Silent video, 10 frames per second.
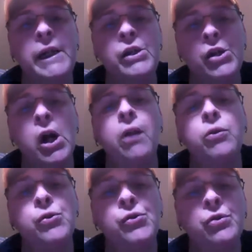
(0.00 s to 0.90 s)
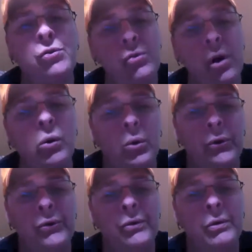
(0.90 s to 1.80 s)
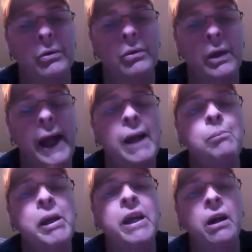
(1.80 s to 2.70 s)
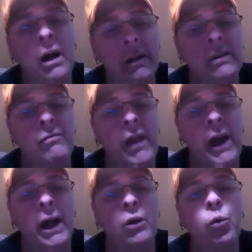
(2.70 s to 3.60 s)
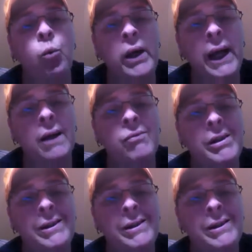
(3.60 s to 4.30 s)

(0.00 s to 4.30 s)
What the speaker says: each other's struggles. And because of that, we have a